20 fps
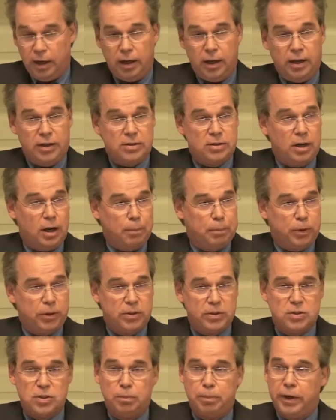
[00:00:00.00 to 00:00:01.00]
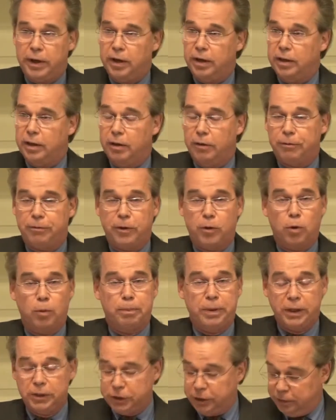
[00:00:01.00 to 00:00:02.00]
He has not participated in a
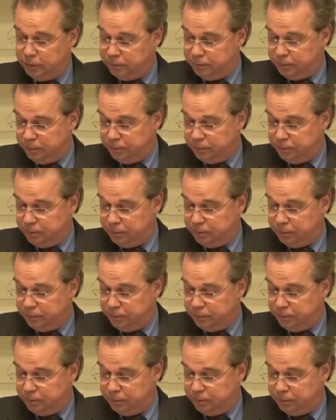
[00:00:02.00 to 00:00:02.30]
federal pension.